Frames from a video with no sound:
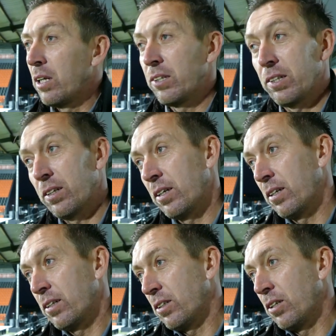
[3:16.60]
Listen,
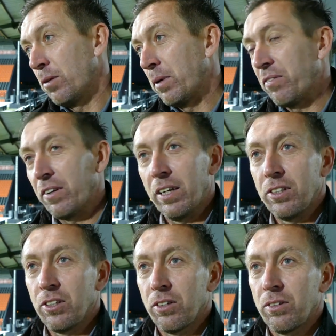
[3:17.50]
you know my
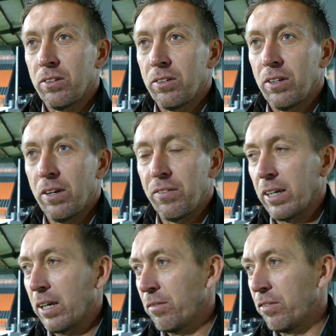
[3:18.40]
feelings on FA
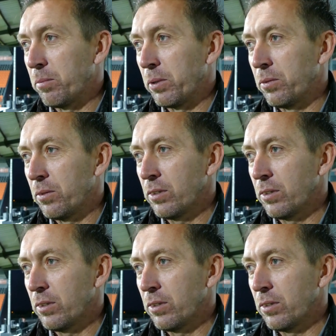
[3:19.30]
Cup football.